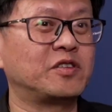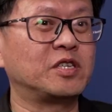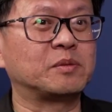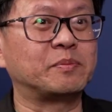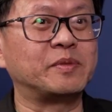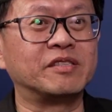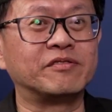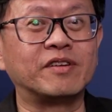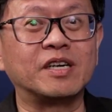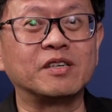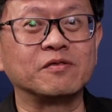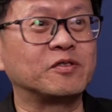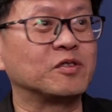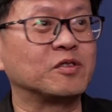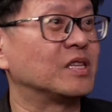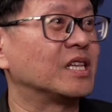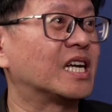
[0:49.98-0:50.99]
been around
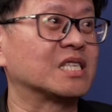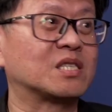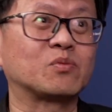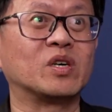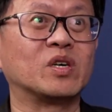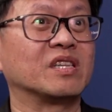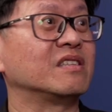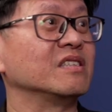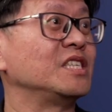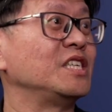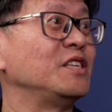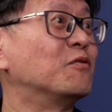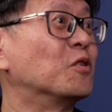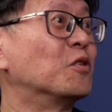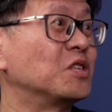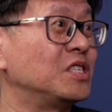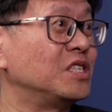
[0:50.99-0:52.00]
for the last, 30,
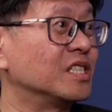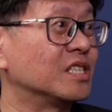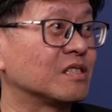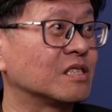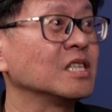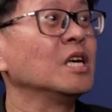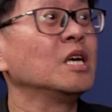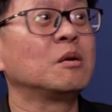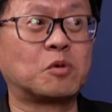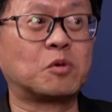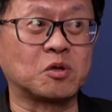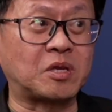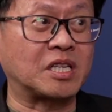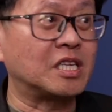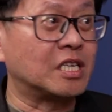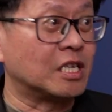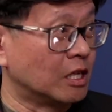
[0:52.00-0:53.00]
40 years,
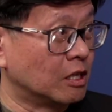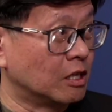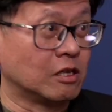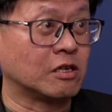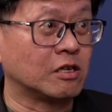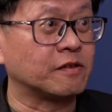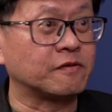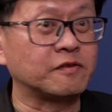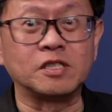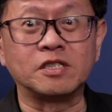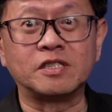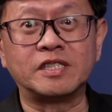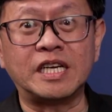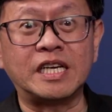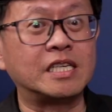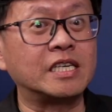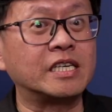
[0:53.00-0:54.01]
protecting a lot of the
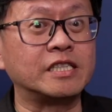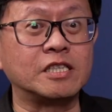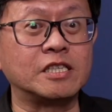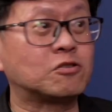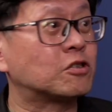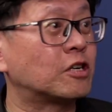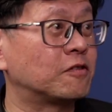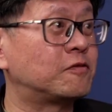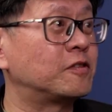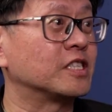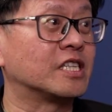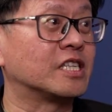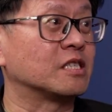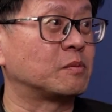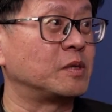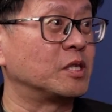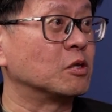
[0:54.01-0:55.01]
data and the traffic
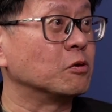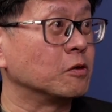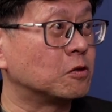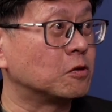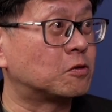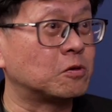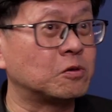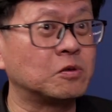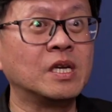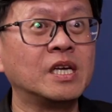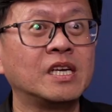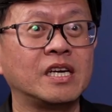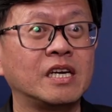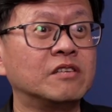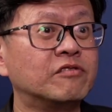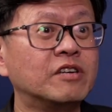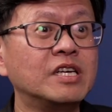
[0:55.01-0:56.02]
that's been going through,
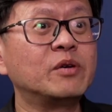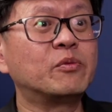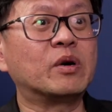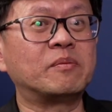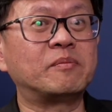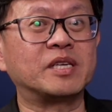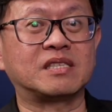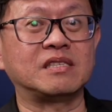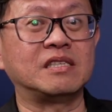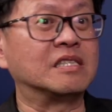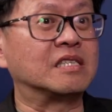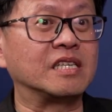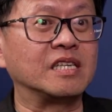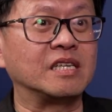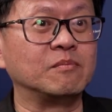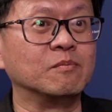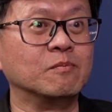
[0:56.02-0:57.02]
and really what makes
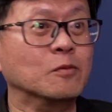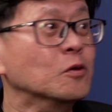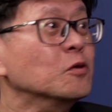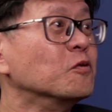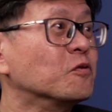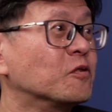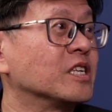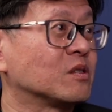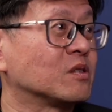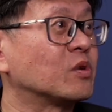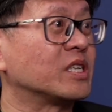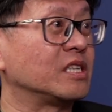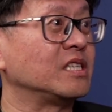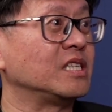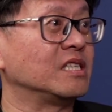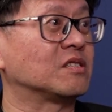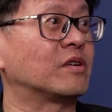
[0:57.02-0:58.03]
internet move as what
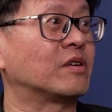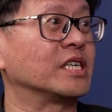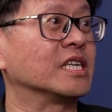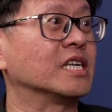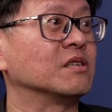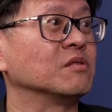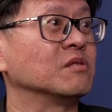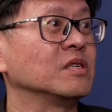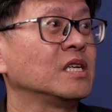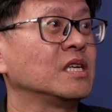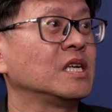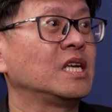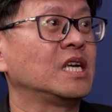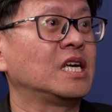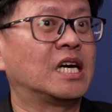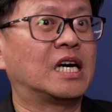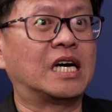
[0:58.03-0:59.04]
it is right now.
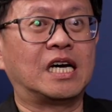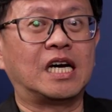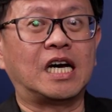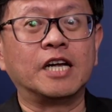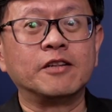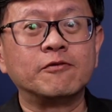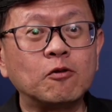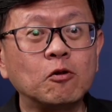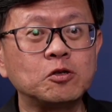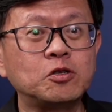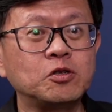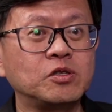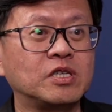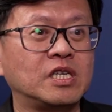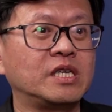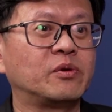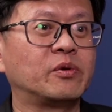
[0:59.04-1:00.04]

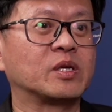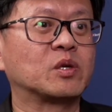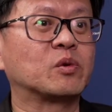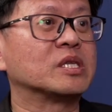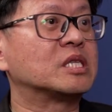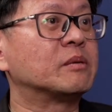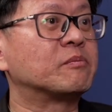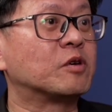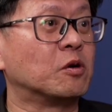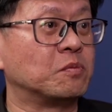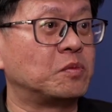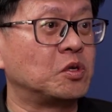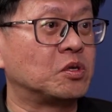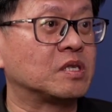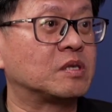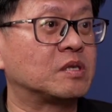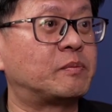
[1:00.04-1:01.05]
Unfortunately, when quantum
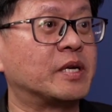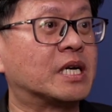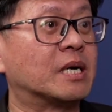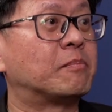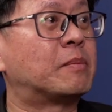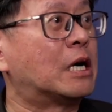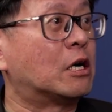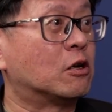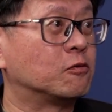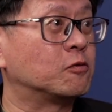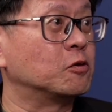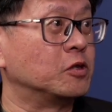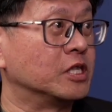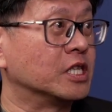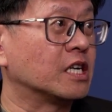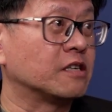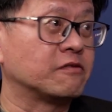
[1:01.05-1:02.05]
computers become powerful
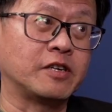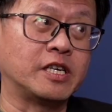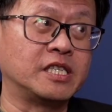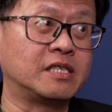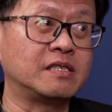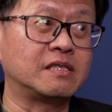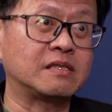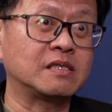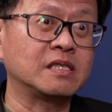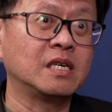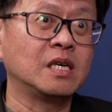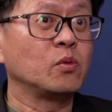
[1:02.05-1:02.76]
enough, and this we're